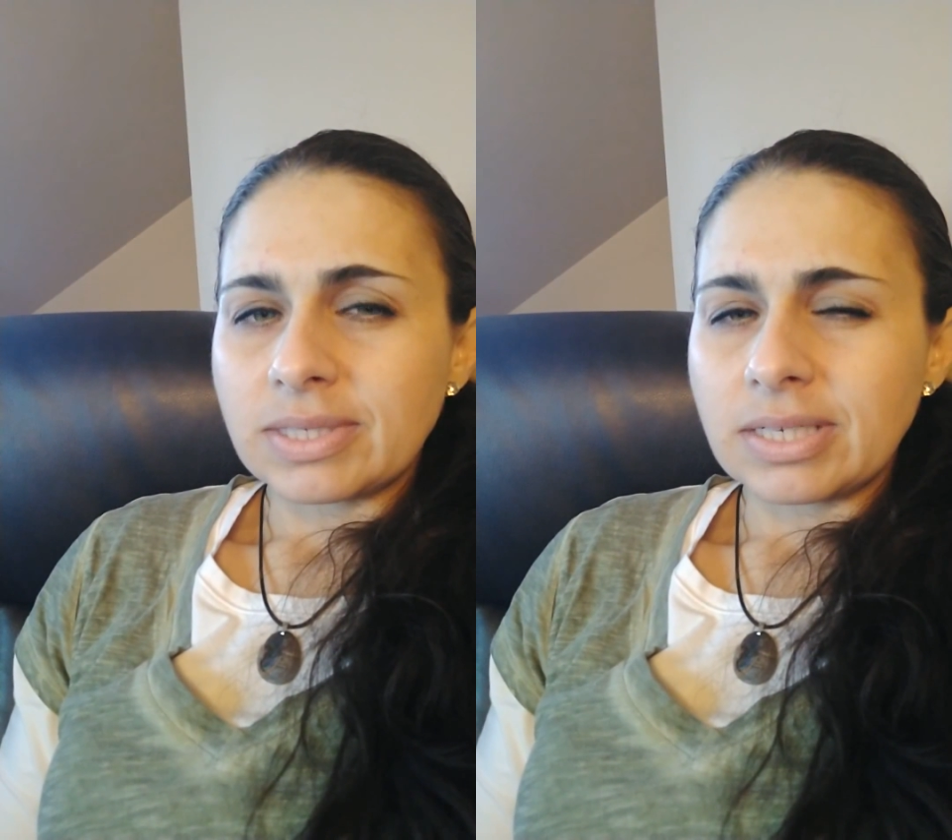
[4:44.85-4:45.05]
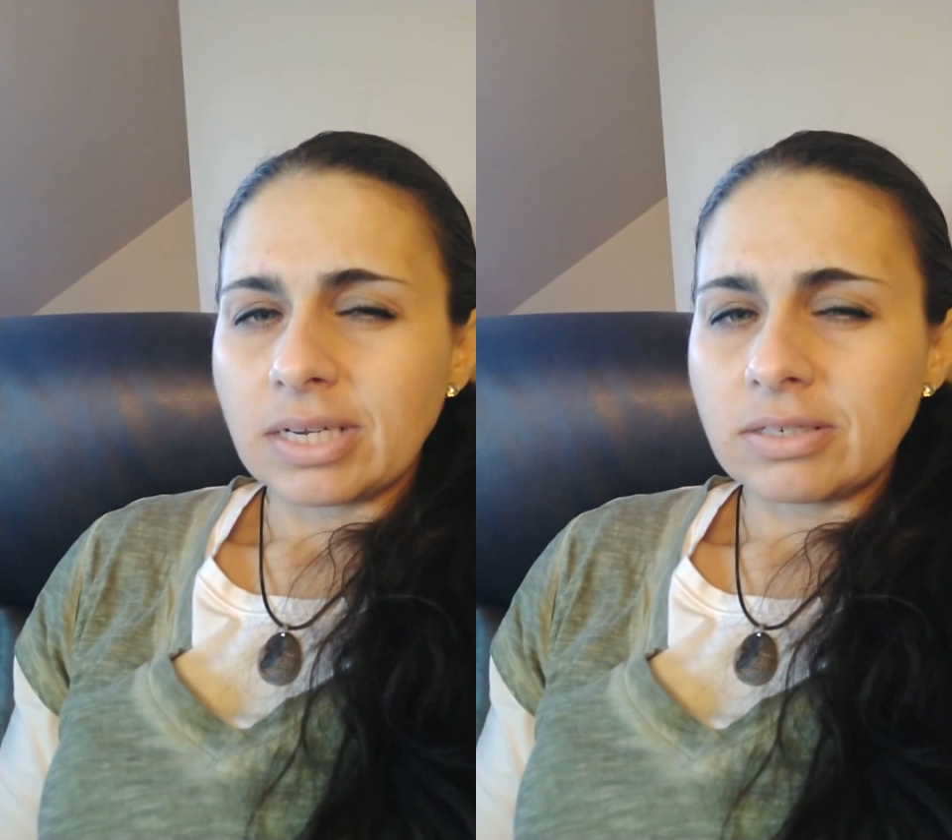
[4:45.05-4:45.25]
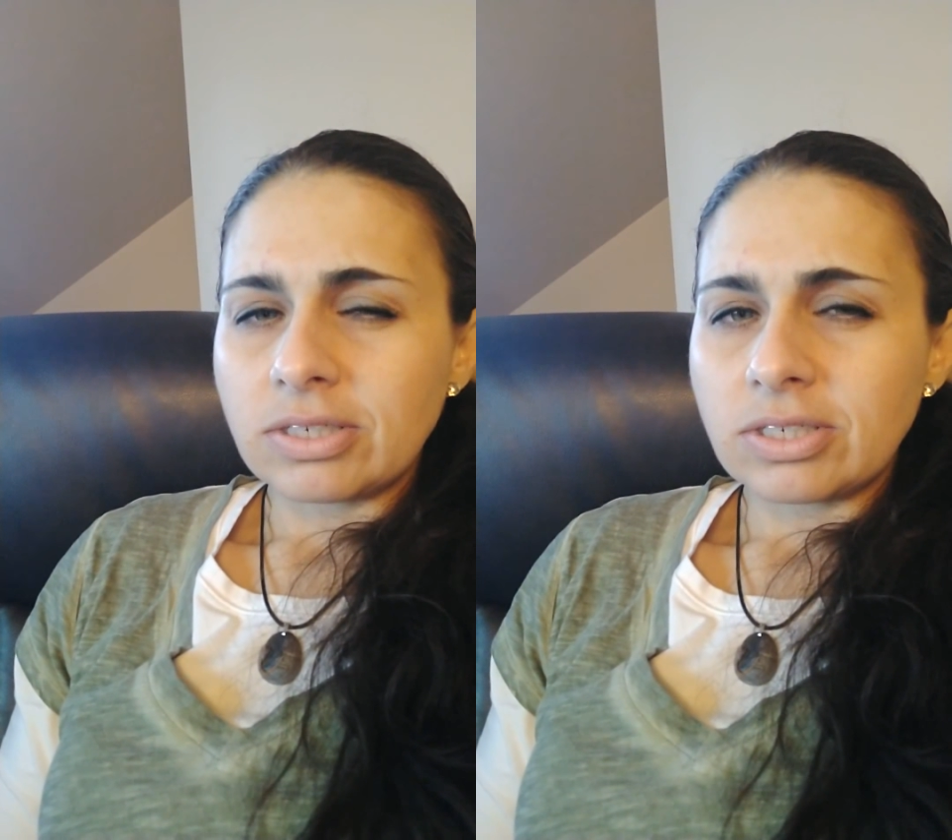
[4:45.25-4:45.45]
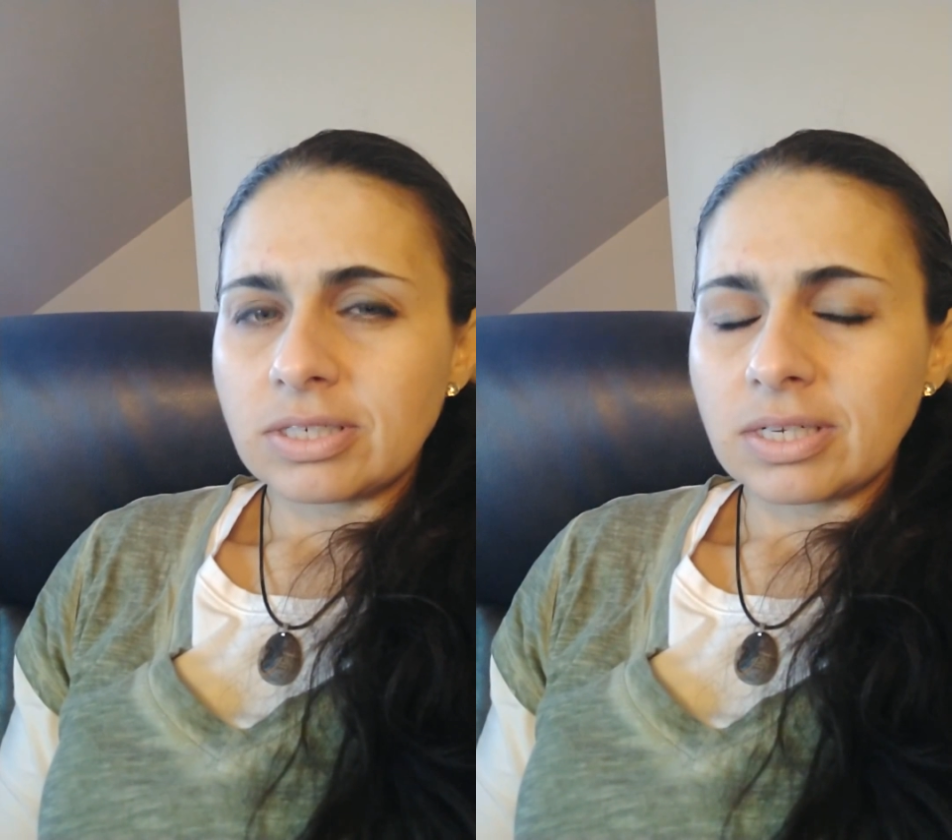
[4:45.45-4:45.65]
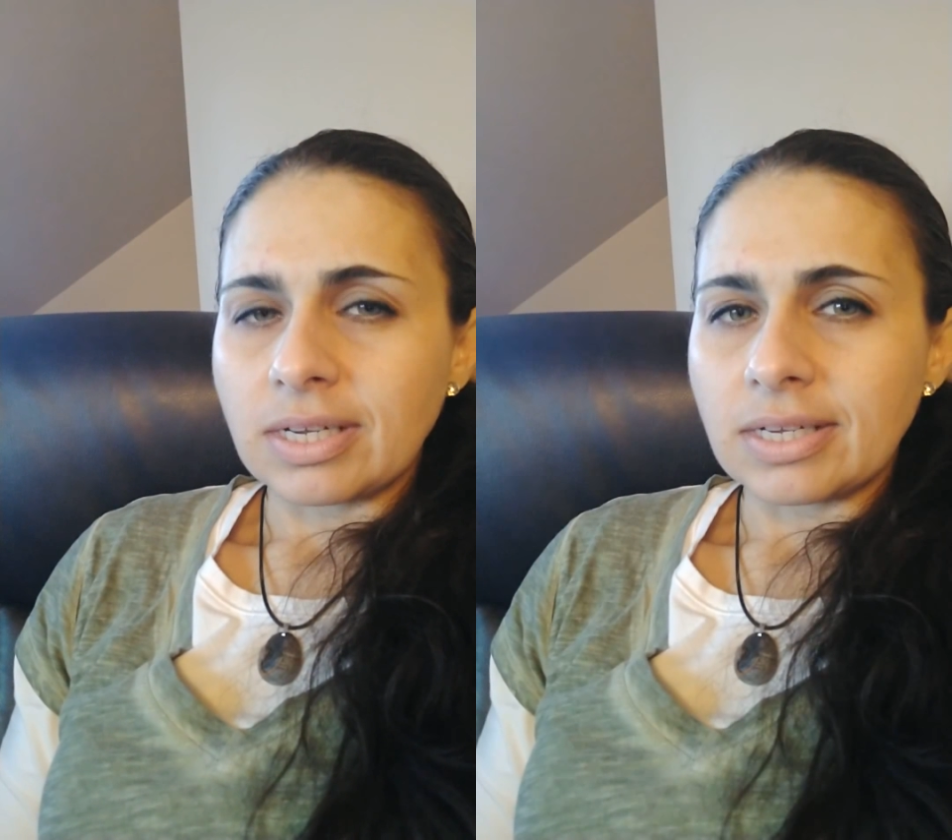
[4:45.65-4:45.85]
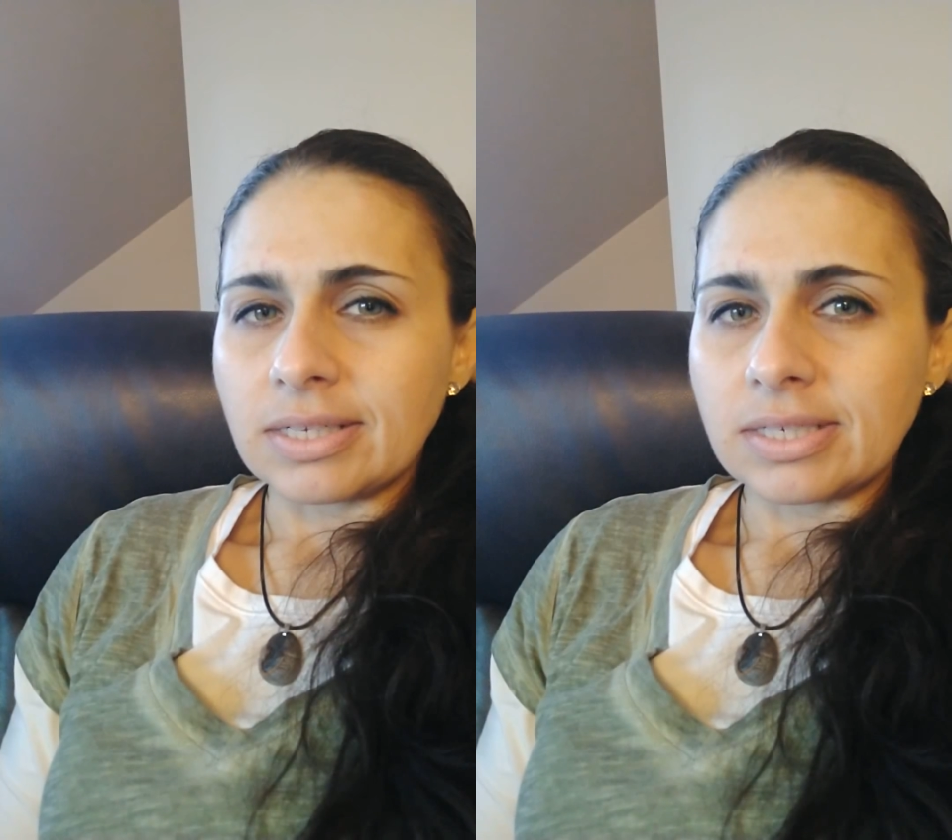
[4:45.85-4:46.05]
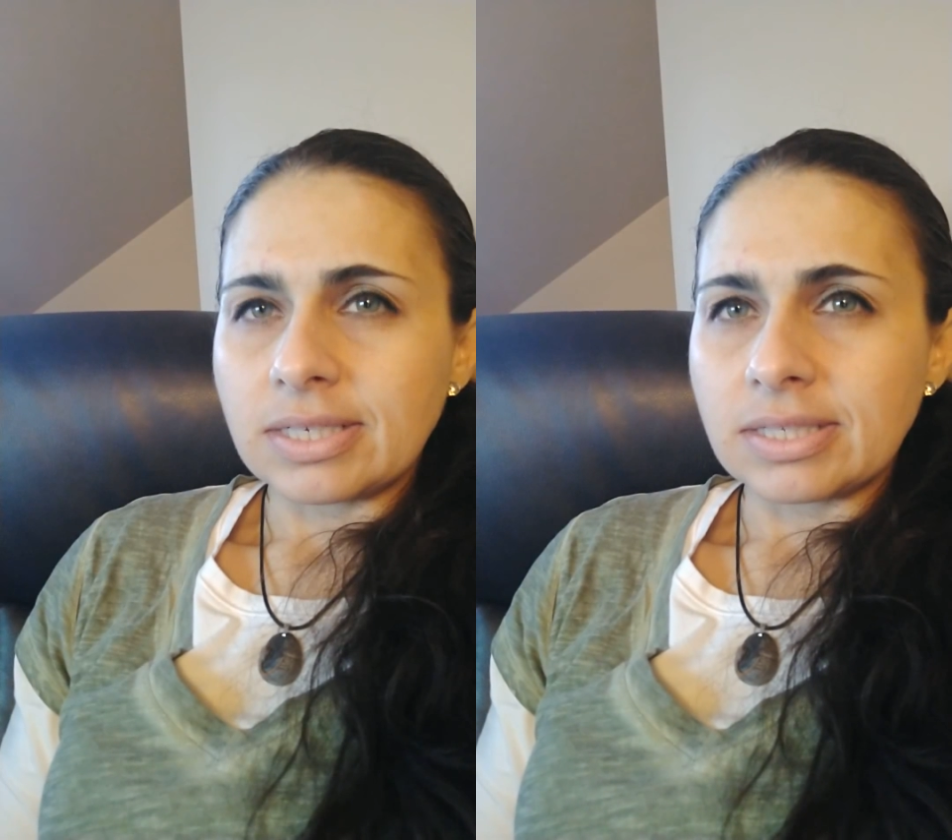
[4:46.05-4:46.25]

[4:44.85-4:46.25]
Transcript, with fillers: stench and